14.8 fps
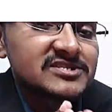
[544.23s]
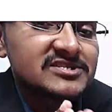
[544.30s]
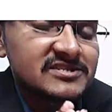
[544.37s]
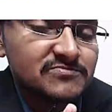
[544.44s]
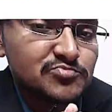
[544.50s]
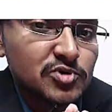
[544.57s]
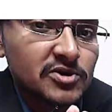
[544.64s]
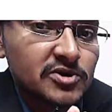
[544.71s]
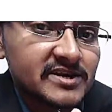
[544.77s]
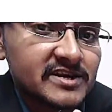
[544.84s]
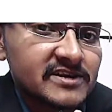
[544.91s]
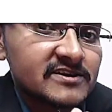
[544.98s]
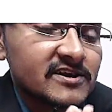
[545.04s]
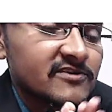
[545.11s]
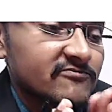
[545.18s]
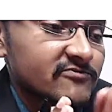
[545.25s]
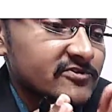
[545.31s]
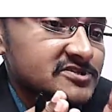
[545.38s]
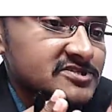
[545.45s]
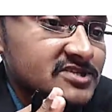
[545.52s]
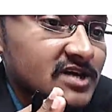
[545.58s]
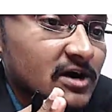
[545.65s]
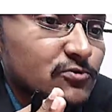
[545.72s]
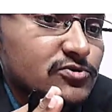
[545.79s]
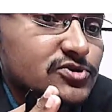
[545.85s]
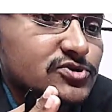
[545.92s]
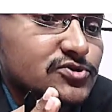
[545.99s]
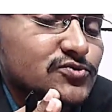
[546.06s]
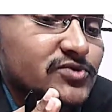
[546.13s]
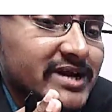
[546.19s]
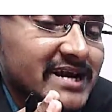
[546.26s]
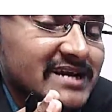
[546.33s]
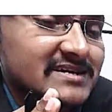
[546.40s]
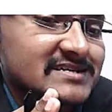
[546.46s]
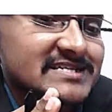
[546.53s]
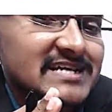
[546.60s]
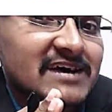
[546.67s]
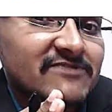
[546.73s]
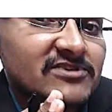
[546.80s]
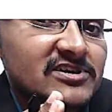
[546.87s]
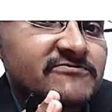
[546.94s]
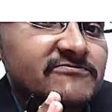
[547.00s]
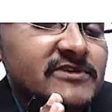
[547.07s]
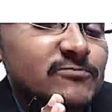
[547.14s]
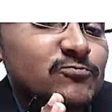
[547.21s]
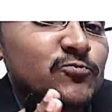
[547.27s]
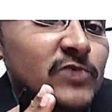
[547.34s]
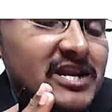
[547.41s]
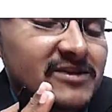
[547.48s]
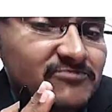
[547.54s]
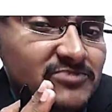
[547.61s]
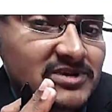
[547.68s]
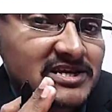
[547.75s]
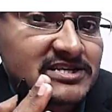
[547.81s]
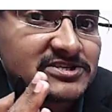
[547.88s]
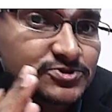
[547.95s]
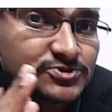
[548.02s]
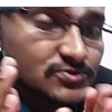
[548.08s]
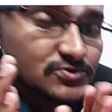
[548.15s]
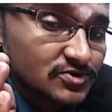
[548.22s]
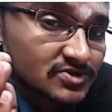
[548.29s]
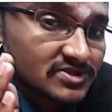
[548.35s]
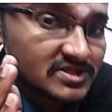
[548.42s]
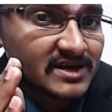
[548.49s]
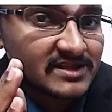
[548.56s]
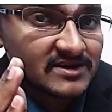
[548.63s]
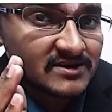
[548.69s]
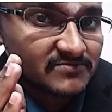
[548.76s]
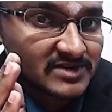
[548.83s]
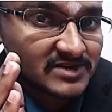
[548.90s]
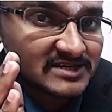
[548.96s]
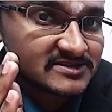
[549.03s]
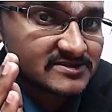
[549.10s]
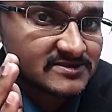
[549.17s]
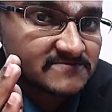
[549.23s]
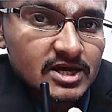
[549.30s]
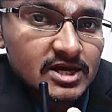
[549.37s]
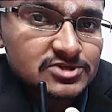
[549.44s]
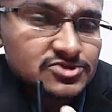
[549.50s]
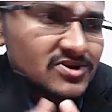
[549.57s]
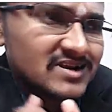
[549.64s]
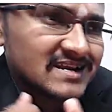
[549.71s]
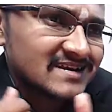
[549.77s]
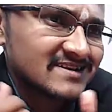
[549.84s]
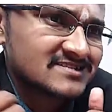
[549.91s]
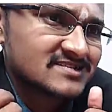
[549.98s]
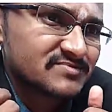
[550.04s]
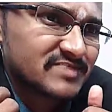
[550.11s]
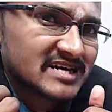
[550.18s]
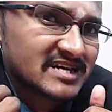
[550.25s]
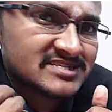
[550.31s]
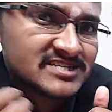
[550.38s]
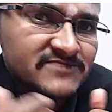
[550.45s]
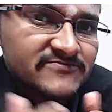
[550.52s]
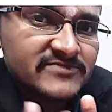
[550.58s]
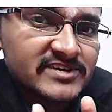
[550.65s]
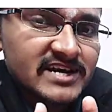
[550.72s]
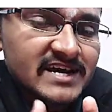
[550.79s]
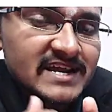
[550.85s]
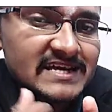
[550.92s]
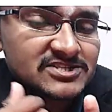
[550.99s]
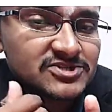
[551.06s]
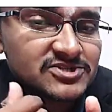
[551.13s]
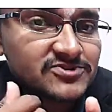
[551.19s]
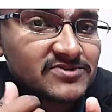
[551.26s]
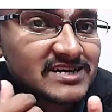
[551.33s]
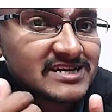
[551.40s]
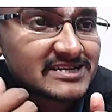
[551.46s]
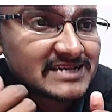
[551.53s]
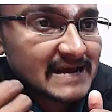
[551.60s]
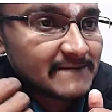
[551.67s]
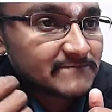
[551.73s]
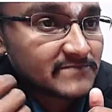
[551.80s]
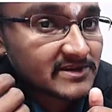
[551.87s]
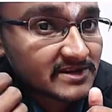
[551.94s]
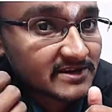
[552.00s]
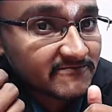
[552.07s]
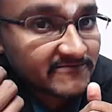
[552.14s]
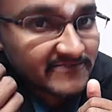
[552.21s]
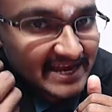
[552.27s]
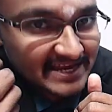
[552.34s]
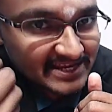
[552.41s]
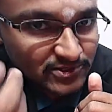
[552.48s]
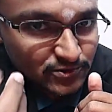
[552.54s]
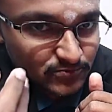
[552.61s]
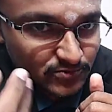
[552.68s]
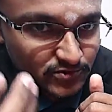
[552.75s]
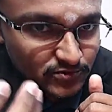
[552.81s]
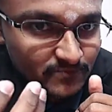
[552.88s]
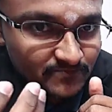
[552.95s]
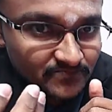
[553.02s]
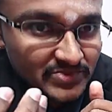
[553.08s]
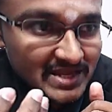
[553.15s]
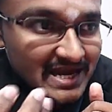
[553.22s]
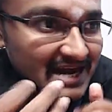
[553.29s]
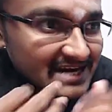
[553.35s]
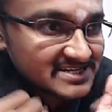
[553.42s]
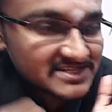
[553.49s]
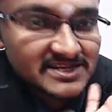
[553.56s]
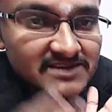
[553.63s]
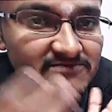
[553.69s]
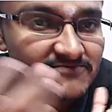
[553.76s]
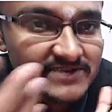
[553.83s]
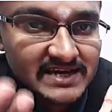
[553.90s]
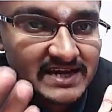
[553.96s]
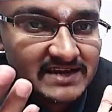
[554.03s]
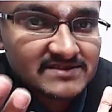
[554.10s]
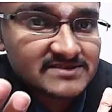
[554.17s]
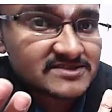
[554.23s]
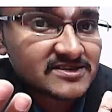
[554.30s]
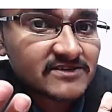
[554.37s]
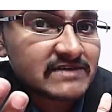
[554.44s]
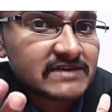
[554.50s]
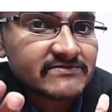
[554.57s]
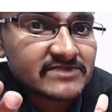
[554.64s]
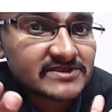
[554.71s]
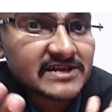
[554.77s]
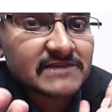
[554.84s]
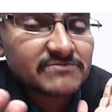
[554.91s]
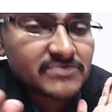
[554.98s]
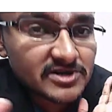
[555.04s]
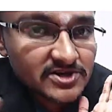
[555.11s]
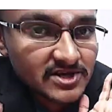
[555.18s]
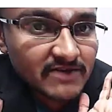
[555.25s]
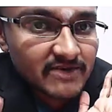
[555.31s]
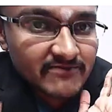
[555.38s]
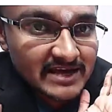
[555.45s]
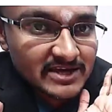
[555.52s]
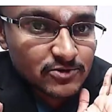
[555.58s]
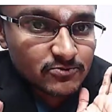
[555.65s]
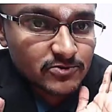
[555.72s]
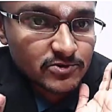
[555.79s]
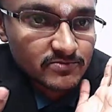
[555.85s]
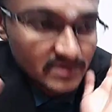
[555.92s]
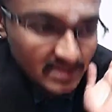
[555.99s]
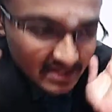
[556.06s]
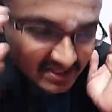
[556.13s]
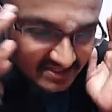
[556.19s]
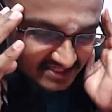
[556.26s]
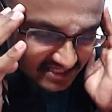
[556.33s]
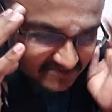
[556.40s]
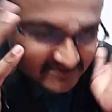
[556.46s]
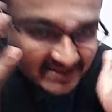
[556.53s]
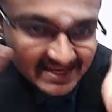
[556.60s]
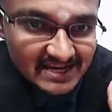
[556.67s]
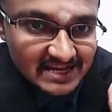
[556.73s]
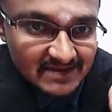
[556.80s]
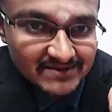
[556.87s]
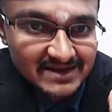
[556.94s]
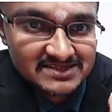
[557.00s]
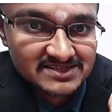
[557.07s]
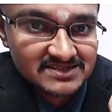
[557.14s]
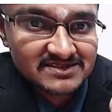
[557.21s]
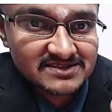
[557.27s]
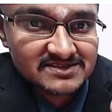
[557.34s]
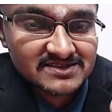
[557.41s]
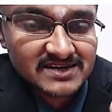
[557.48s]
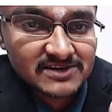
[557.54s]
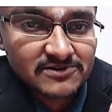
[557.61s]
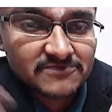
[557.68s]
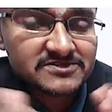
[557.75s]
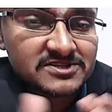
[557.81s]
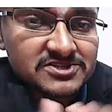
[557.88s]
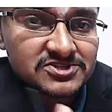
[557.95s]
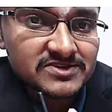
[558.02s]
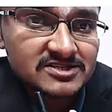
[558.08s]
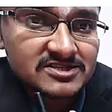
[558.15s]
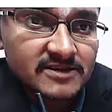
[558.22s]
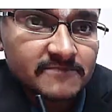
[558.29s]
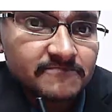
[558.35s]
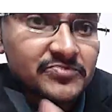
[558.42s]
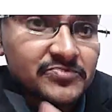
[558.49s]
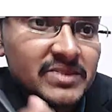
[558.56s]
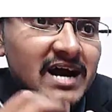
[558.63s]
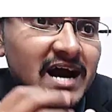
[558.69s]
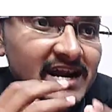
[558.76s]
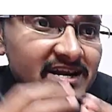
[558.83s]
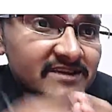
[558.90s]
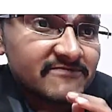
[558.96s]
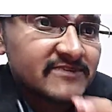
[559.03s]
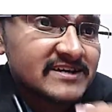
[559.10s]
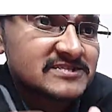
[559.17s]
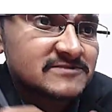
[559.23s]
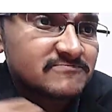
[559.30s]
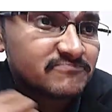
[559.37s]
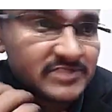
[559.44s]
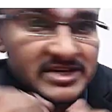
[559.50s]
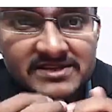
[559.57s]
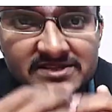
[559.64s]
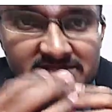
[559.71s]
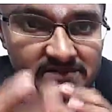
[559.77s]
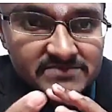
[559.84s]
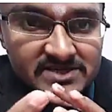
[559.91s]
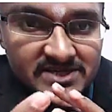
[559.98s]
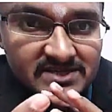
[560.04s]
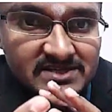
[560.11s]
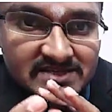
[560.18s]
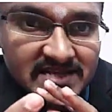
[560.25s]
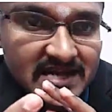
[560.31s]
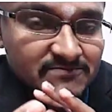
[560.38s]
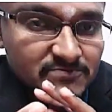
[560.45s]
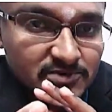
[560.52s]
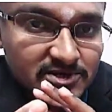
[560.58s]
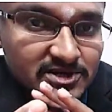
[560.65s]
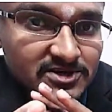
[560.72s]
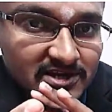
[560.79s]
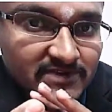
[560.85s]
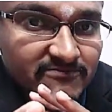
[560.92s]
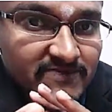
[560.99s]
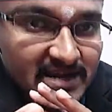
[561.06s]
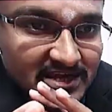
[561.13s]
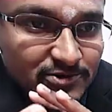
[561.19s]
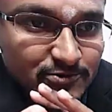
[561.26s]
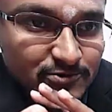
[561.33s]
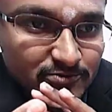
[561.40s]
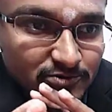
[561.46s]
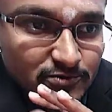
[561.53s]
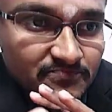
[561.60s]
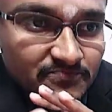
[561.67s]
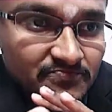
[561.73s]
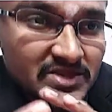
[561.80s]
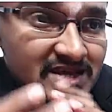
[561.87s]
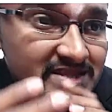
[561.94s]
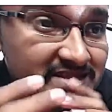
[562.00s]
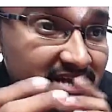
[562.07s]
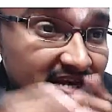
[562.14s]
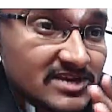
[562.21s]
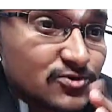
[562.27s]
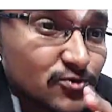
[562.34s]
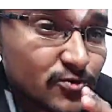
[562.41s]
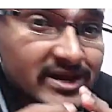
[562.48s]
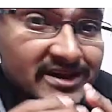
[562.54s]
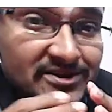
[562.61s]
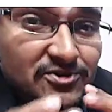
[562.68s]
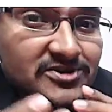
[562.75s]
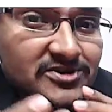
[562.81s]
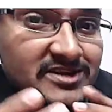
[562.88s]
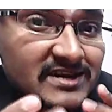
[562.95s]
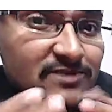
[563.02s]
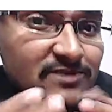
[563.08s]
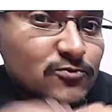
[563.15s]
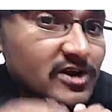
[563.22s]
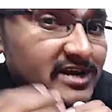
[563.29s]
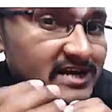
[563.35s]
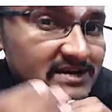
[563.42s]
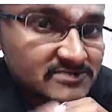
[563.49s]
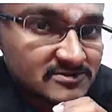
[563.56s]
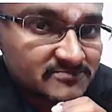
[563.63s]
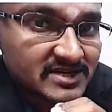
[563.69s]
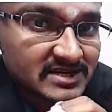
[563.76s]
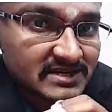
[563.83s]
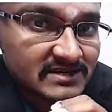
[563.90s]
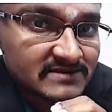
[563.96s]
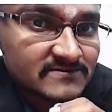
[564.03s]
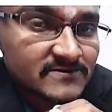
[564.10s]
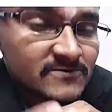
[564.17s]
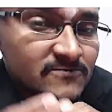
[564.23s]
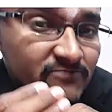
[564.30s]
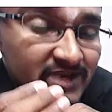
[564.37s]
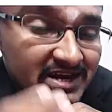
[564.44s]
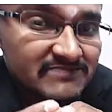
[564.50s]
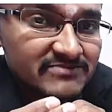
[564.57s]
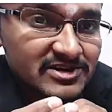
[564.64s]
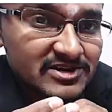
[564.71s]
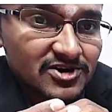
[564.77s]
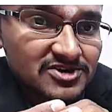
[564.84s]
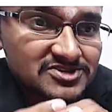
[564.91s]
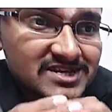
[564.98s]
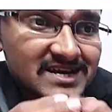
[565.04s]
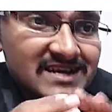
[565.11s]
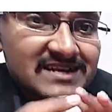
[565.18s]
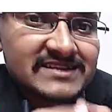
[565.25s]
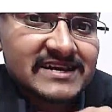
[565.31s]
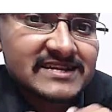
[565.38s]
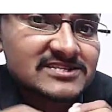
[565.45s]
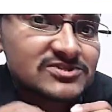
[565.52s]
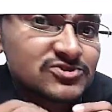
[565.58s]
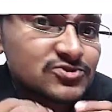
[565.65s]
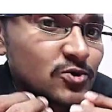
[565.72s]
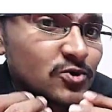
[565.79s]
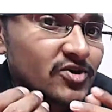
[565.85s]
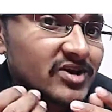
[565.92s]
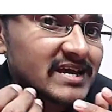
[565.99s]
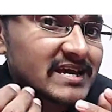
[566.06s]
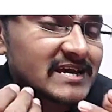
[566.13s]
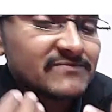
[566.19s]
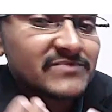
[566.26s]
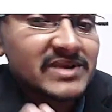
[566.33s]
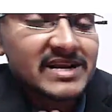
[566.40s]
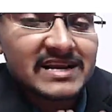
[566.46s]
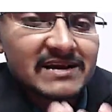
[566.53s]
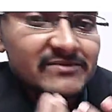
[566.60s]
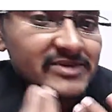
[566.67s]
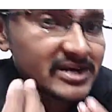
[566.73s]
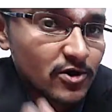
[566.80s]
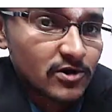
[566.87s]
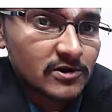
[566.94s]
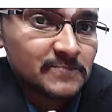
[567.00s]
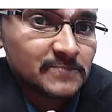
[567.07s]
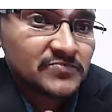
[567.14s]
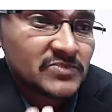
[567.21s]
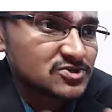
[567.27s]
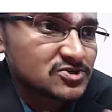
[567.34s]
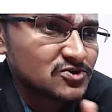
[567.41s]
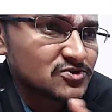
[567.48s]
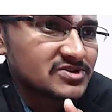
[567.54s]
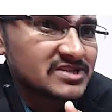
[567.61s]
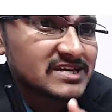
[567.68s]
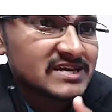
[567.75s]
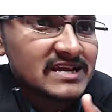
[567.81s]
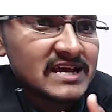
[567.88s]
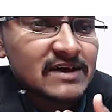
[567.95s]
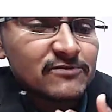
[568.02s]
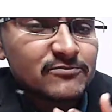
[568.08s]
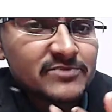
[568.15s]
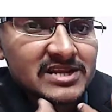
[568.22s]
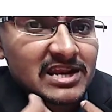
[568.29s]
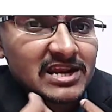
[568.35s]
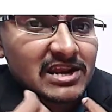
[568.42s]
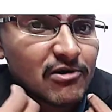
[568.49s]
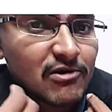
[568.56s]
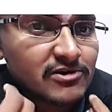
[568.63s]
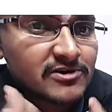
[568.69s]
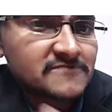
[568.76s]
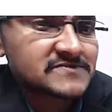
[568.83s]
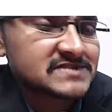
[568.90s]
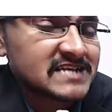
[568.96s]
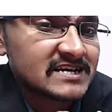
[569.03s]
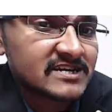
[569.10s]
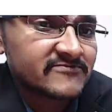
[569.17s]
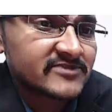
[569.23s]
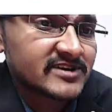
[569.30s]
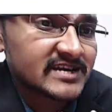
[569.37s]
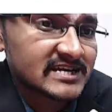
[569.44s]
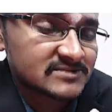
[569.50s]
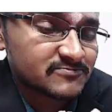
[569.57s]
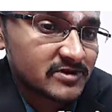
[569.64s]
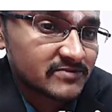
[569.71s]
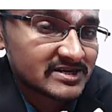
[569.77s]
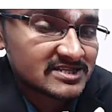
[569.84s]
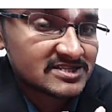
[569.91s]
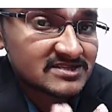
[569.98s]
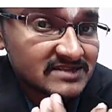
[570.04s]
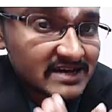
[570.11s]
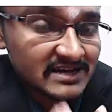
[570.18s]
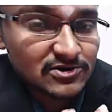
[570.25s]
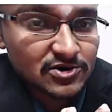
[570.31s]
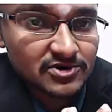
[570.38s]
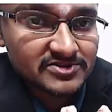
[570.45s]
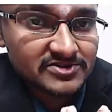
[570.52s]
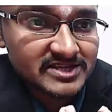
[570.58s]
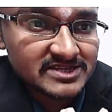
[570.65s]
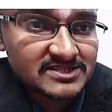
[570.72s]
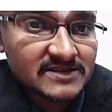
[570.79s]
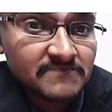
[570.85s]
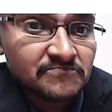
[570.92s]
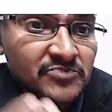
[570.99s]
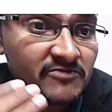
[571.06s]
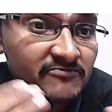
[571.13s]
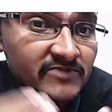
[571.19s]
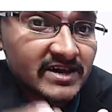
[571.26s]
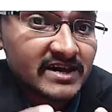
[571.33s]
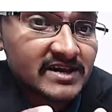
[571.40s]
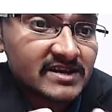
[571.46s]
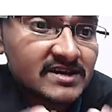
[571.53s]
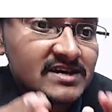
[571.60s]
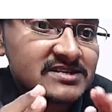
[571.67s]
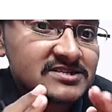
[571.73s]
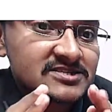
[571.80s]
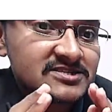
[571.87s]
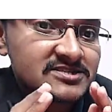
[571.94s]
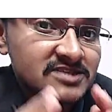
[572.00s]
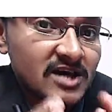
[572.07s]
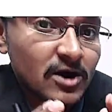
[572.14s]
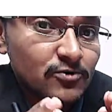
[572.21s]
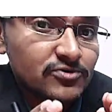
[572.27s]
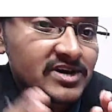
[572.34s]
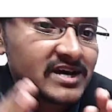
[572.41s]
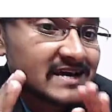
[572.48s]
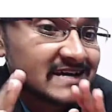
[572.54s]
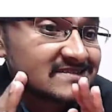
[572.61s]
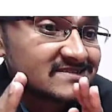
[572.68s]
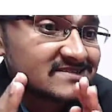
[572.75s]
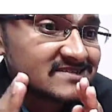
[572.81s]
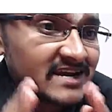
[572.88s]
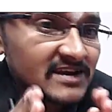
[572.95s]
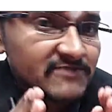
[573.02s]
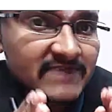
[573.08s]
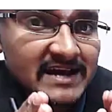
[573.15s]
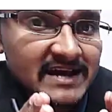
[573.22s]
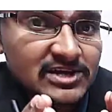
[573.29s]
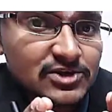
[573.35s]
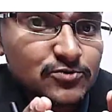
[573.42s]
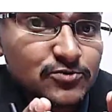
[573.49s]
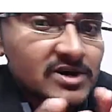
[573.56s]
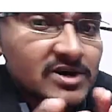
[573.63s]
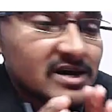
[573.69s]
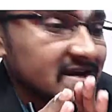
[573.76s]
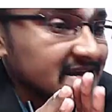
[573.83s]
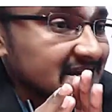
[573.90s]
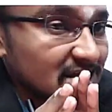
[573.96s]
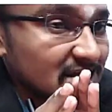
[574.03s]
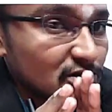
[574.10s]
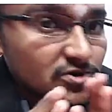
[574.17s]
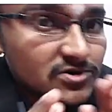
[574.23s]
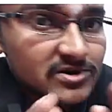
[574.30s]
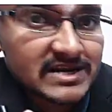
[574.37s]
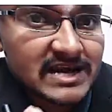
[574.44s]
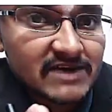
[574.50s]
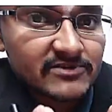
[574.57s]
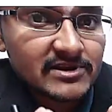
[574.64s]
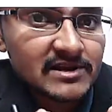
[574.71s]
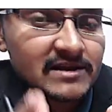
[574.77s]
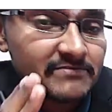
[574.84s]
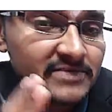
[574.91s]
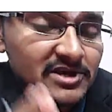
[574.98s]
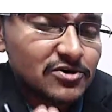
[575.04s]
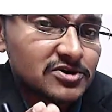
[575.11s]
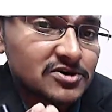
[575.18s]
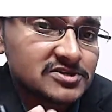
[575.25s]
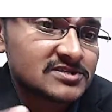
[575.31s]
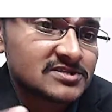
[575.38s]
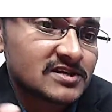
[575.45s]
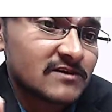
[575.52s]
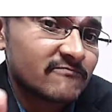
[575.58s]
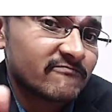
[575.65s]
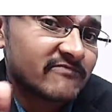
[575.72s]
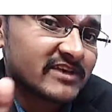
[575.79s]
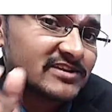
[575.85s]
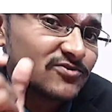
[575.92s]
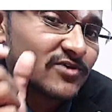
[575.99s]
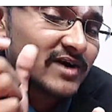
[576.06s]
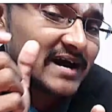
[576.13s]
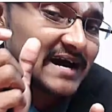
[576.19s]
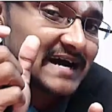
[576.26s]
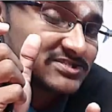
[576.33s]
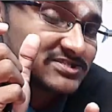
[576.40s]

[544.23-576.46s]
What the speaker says: important for sound to get traveled from one place to the other place. So let us imagine we are actually trapped in a vacuum room, and still we can survive in that particular vacuum room. Just we can imagine this kind of situation. And if I speak something in that particular vacuum room, then you cannot hear what I am speaking. Why? Because there is no air medium at all. So there have been lot of scientific experiments done on this, where sound inside vacuum cannot travel, because when you